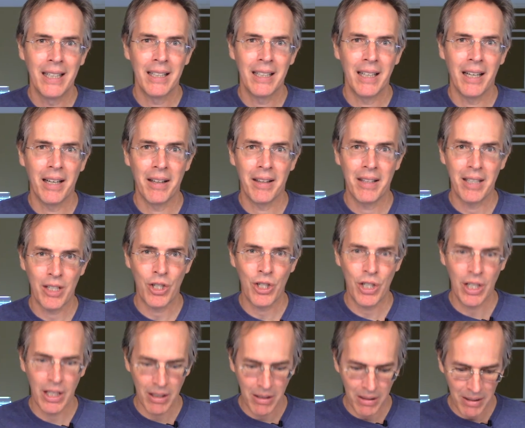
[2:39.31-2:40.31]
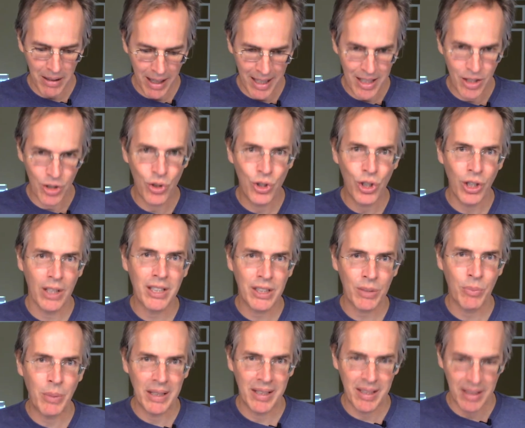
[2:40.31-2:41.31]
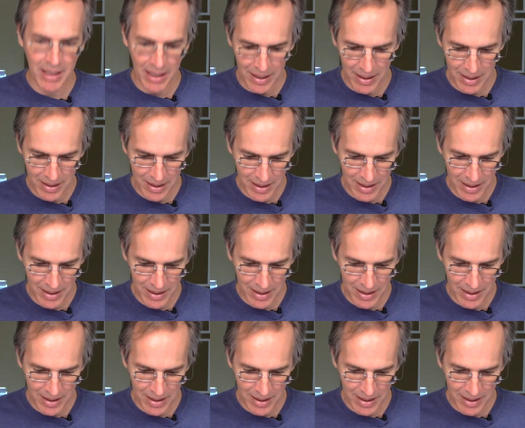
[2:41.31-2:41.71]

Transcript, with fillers: uh, this year. I just missed it.